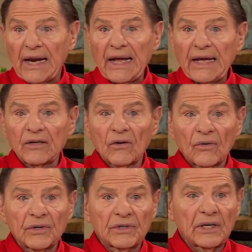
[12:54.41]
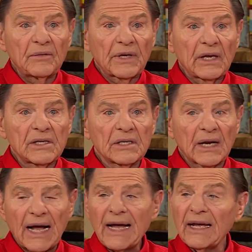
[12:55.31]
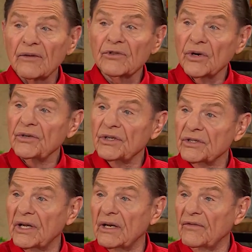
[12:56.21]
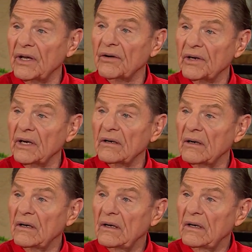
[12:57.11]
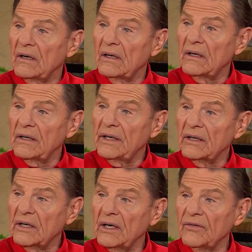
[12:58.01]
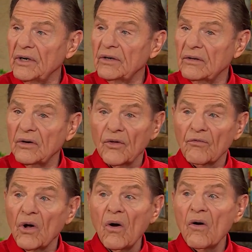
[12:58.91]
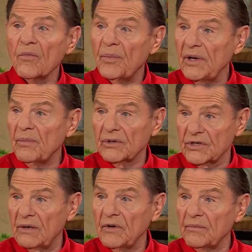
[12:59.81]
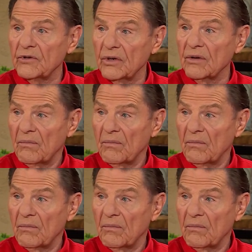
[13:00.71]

And I had the Lord tell me, he said, I have churches that have entered in covenant to the wrong people, some of them to the